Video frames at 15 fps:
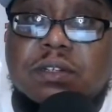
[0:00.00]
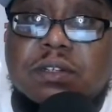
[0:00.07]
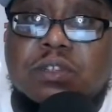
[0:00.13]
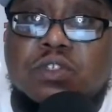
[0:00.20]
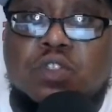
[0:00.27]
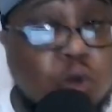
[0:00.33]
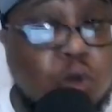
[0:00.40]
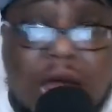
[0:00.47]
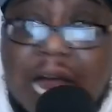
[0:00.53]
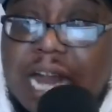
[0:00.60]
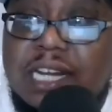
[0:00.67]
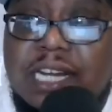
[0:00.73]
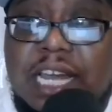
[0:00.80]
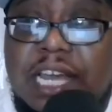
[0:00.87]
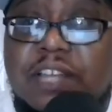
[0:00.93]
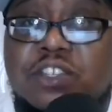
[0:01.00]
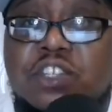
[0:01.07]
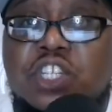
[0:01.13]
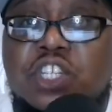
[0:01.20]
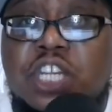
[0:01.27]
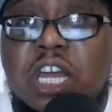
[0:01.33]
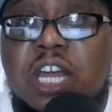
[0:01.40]
Drew Holiday is a
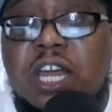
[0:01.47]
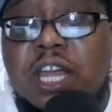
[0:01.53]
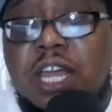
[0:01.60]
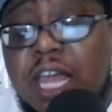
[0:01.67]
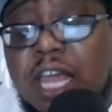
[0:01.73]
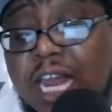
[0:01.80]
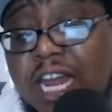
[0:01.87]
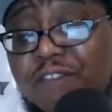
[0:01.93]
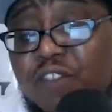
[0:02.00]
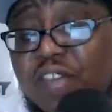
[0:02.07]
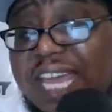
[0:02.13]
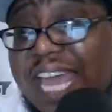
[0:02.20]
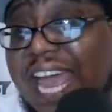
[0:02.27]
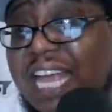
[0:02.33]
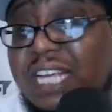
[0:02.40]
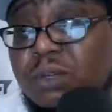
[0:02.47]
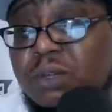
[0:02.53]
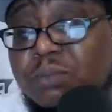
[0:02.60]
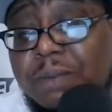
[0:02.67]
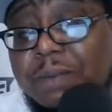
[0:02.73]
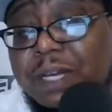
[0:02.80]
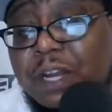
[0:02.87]
stud. And if you guys
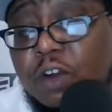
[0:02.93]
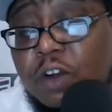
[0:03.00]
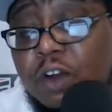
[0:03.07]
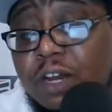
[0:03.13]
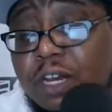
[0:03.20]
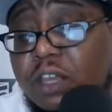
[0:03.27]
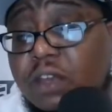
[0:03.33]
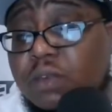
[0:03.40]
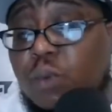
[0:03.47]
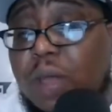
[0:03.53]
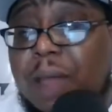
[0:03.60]
remember the earlier